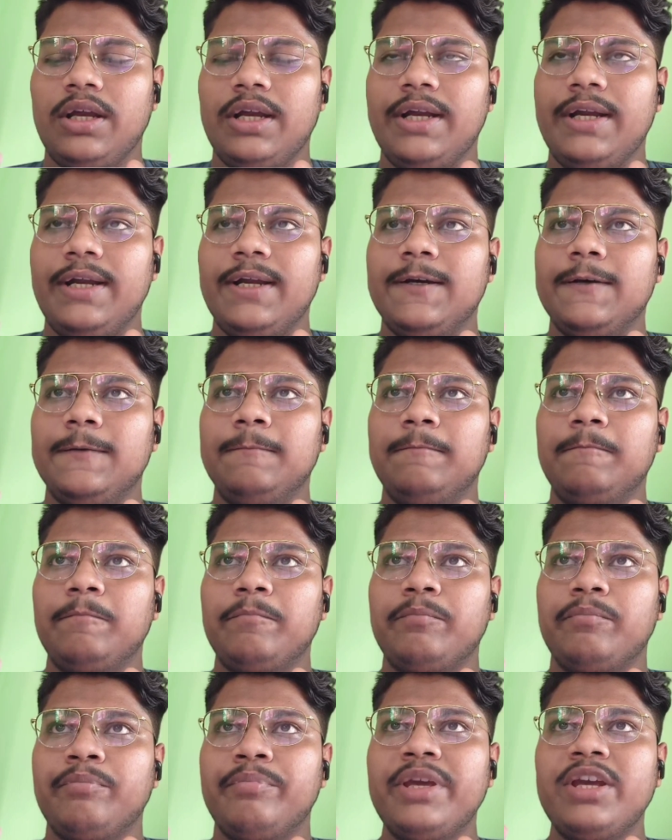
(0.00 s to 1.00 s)
and
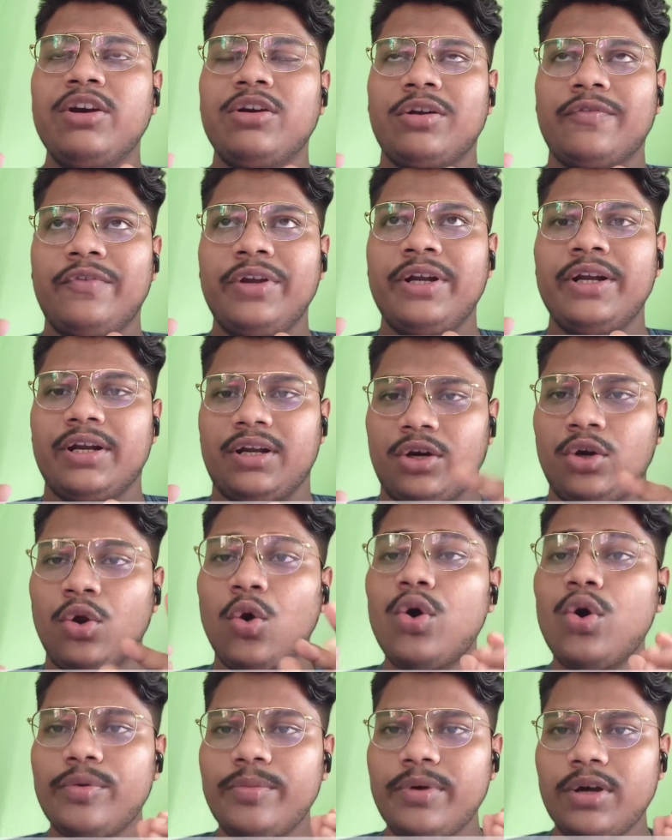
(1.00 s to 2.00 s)
be confident.
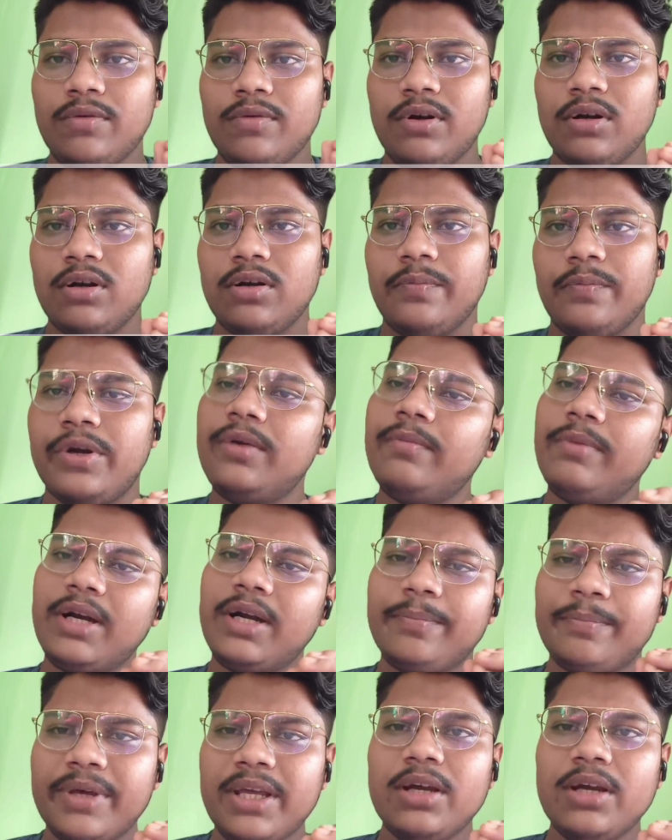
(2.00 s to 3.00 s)
Don't be overconfident,
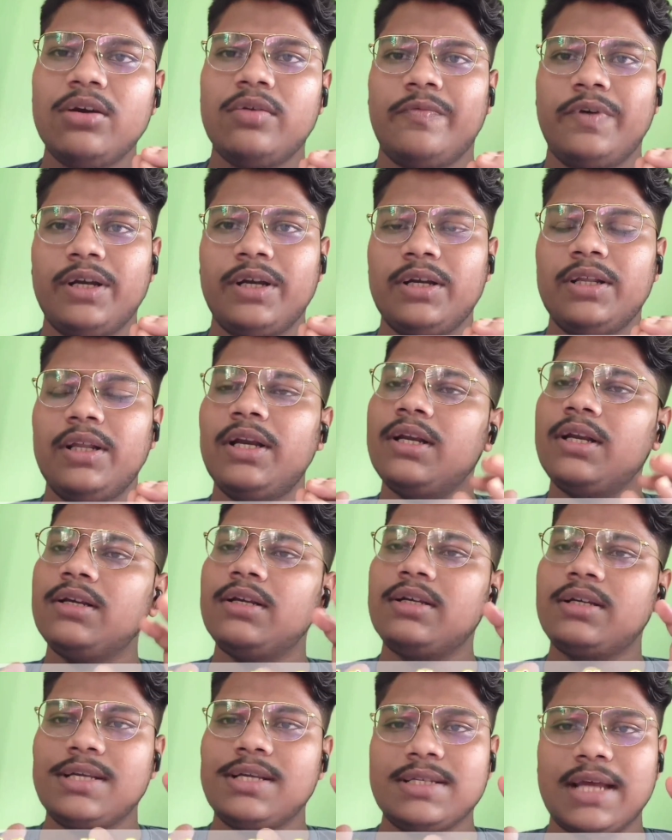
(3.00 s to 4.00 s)
but be confident that
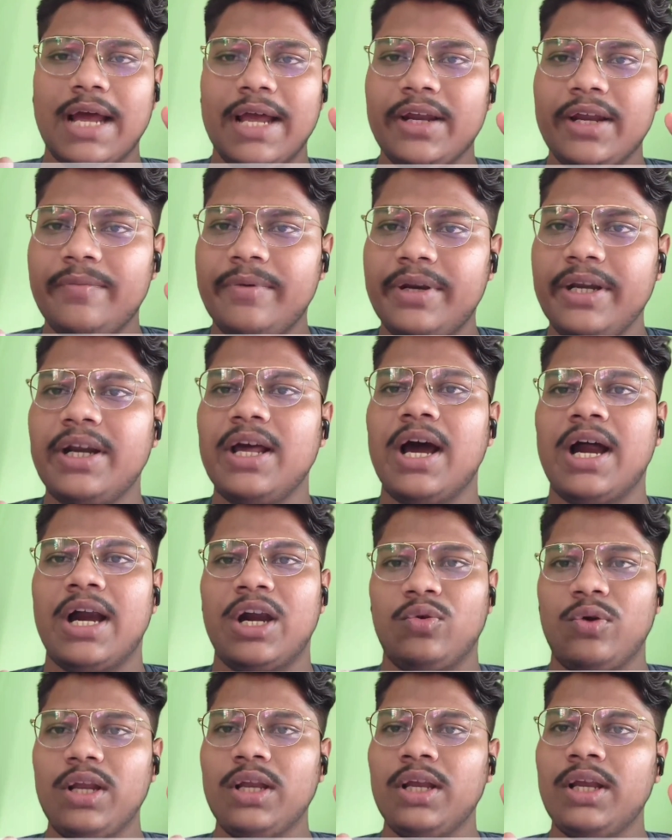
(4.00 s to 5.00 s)
yes, I have did
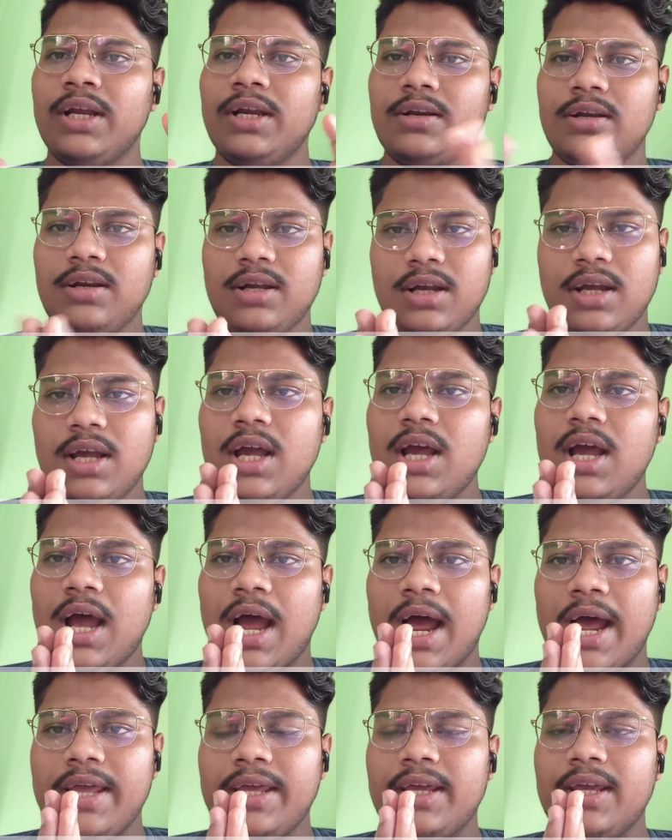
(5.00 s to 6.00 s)
hard work and
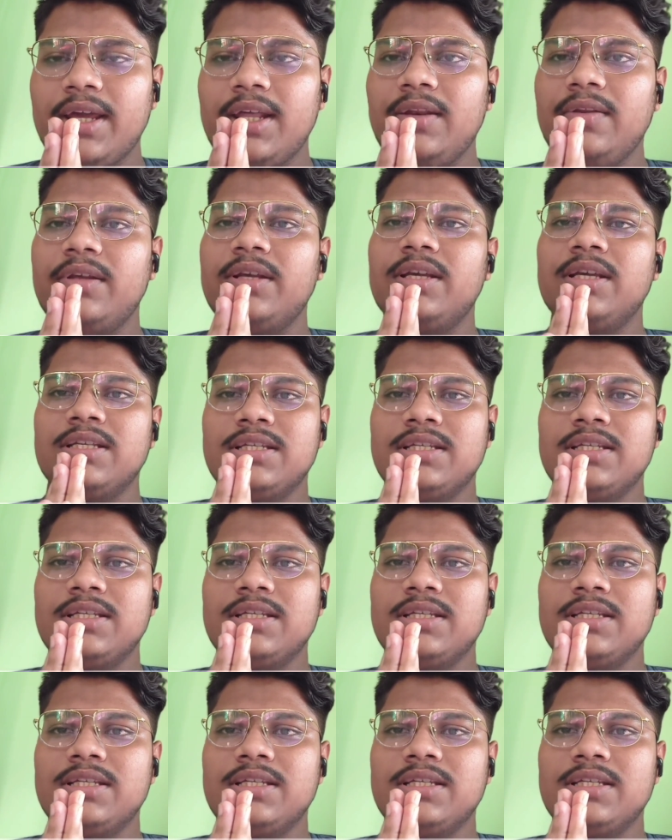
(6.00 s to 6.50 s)
I can